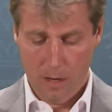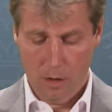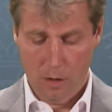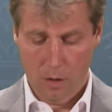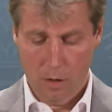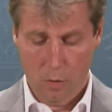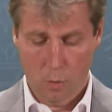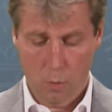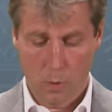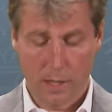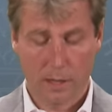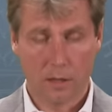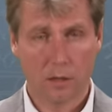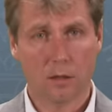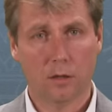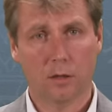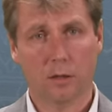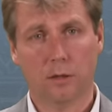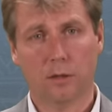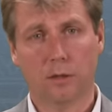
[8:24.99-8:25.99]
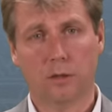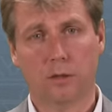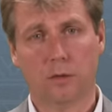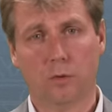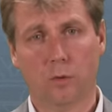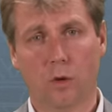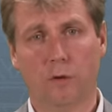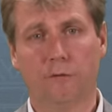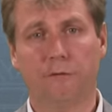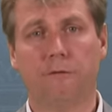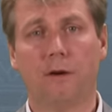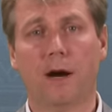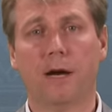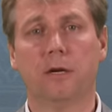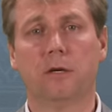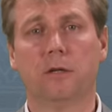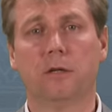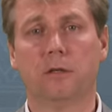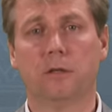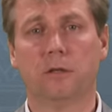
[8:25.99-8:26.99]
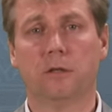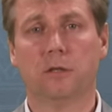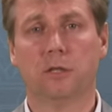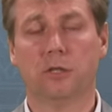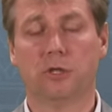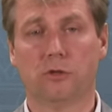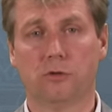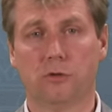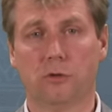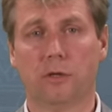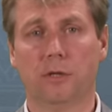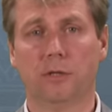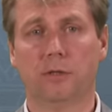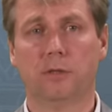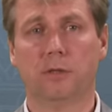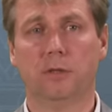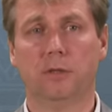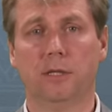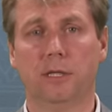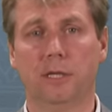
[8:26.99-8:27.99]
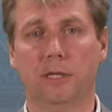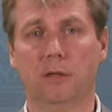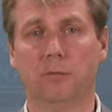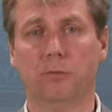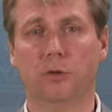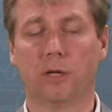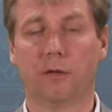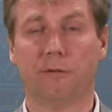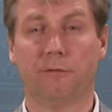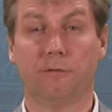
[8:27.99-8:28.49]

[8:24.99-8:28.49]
when a fire destroyed the Hindenburg.